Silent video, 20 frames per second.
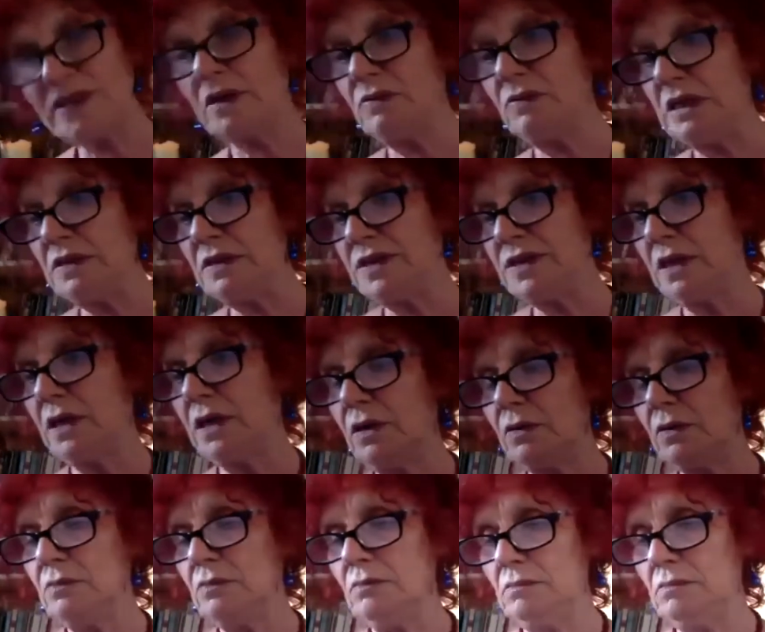years
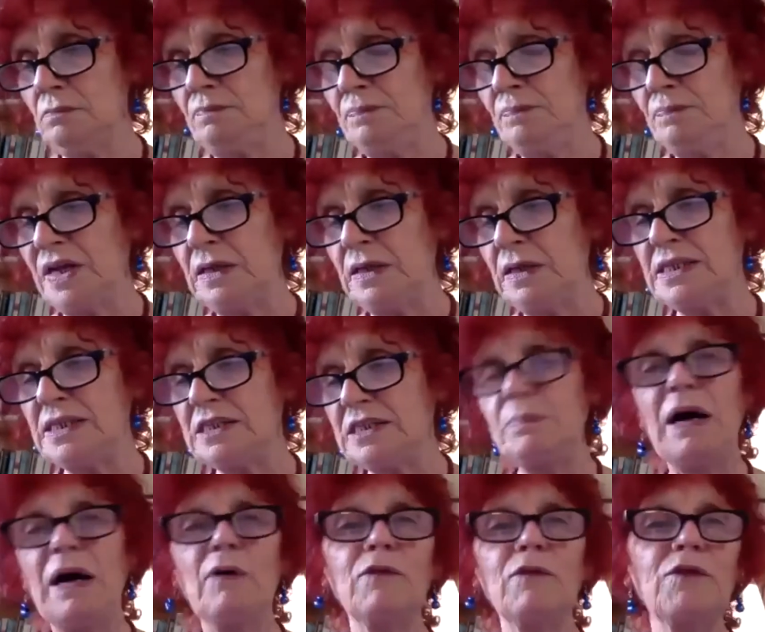ago, and it's
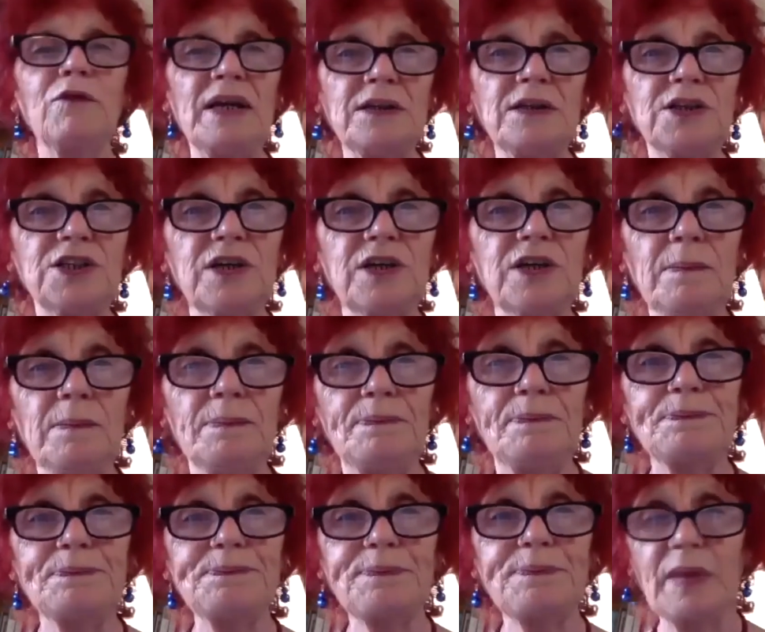about friendship,
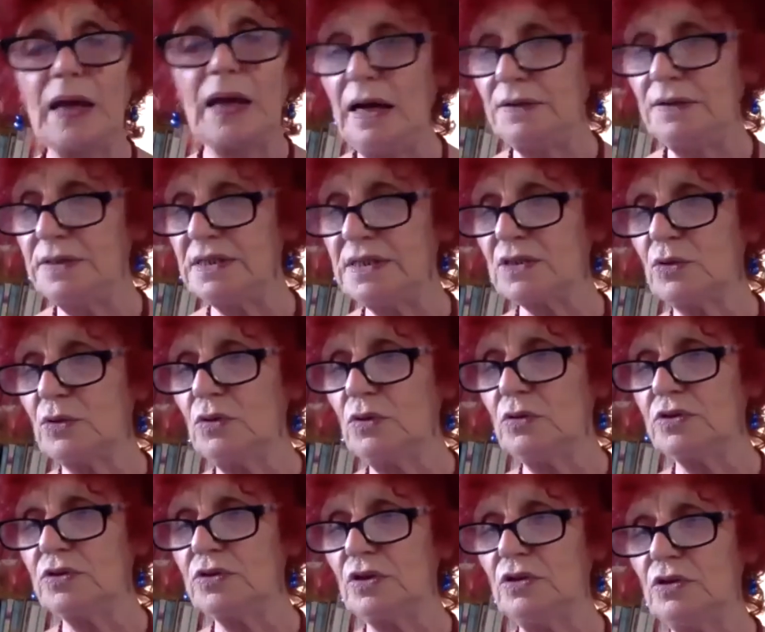and it's
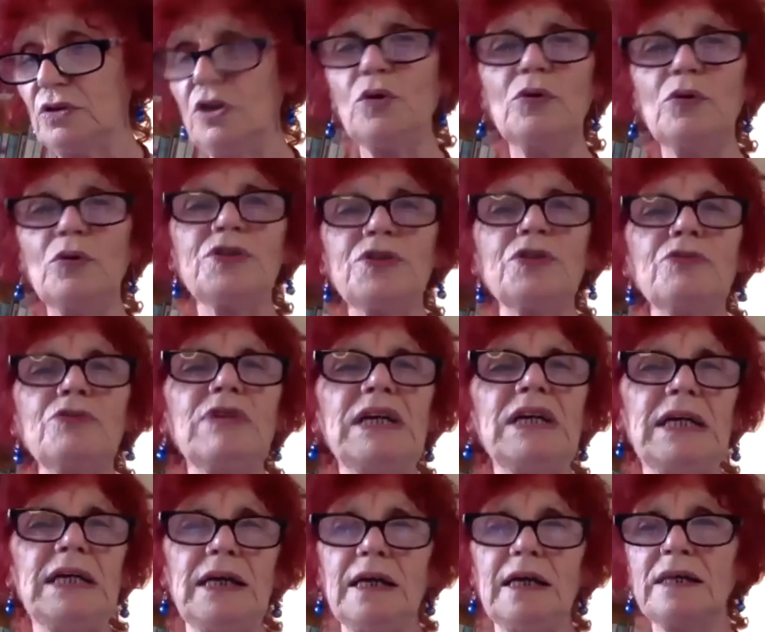called
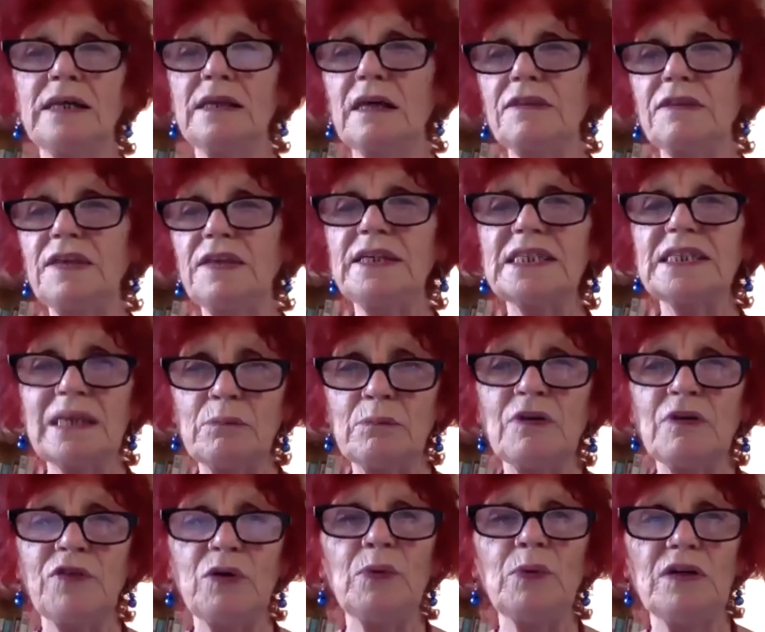Laundrie. And I think some
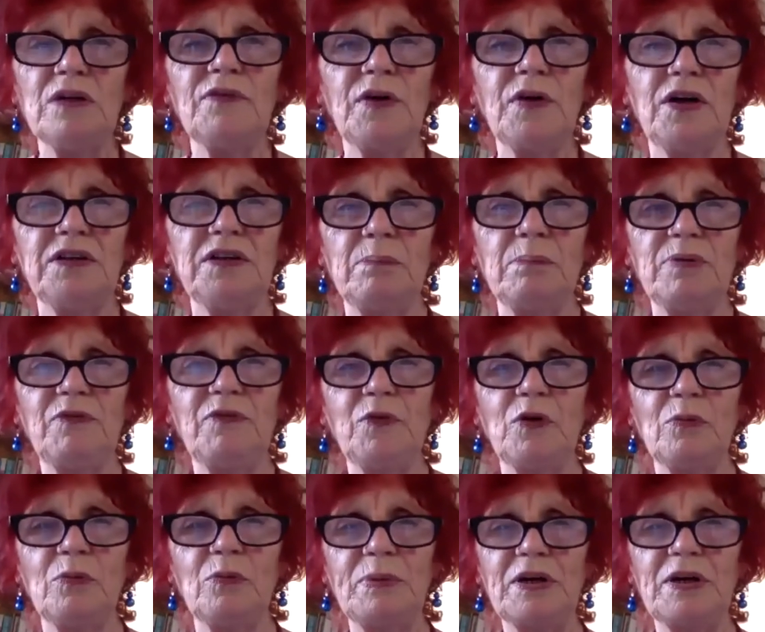of you will have heard it
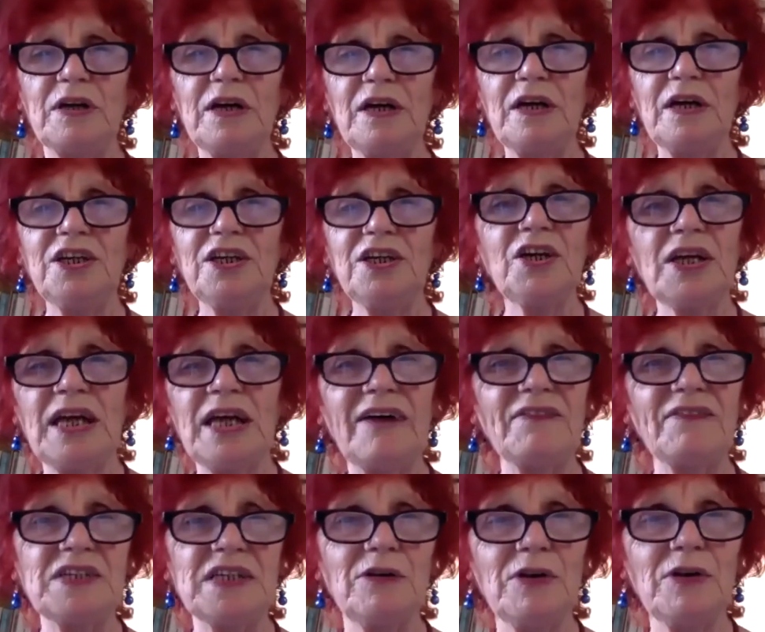before, but you're going to have
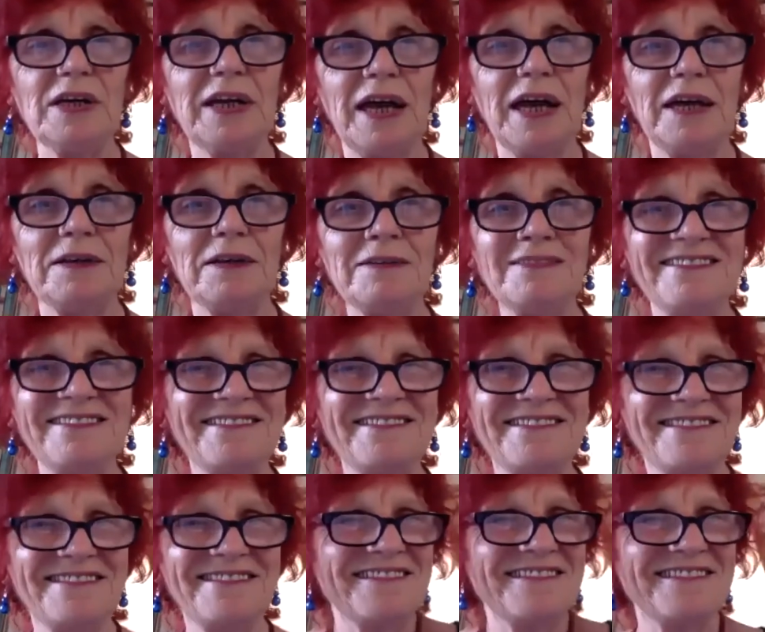to hear it again.
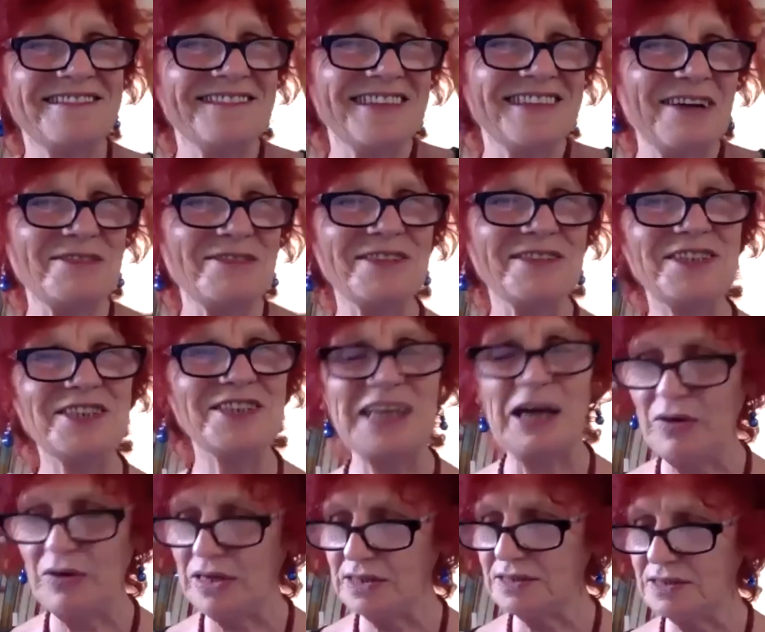That's just how
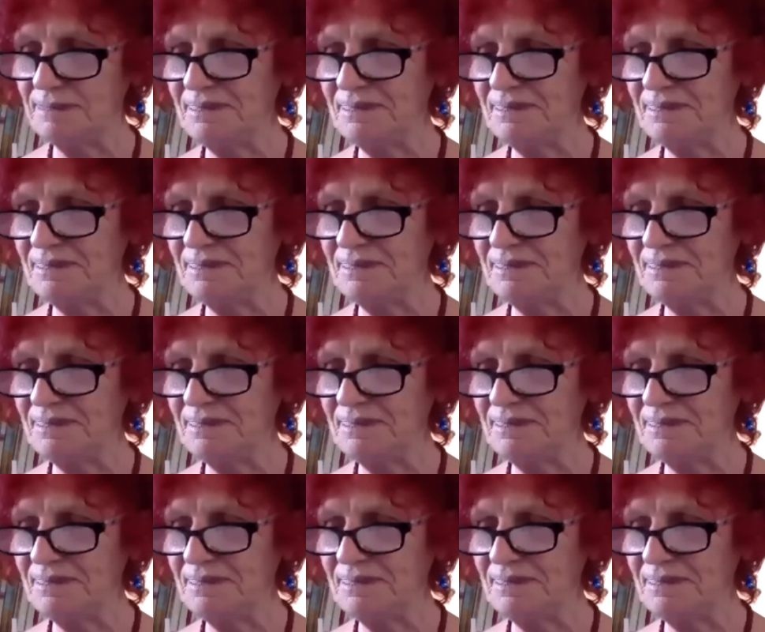it is.